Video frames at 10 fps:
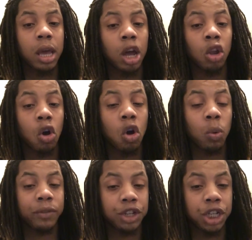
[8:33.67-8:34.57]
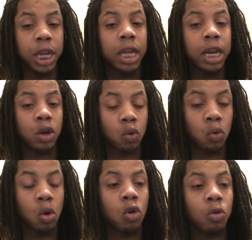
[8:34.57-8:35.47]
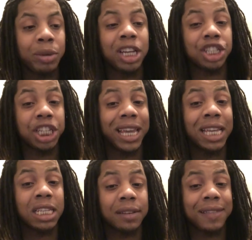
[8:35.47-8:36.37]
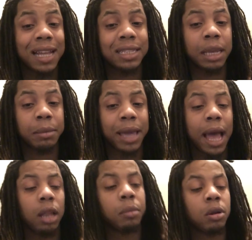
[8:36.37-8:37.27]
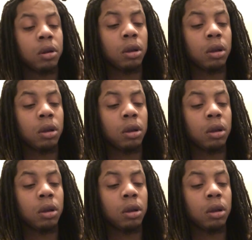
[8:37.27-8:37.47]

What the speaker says: along with Shin and Uhon, because she is of that same caliber.